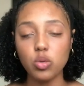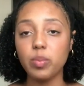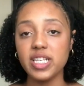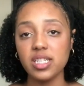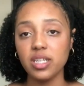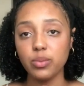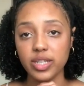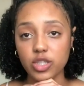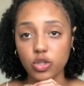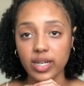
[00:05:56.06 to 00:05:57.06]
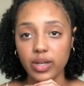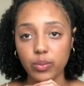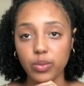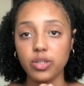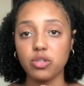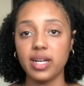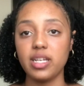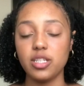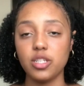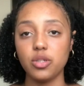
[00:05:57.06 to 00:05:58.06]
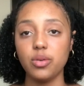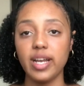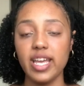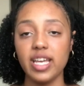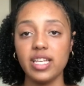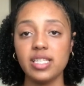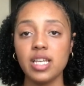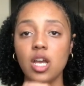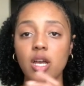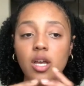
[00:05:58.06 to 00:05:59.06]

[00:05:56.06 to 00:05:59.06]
basically what we're trying to do is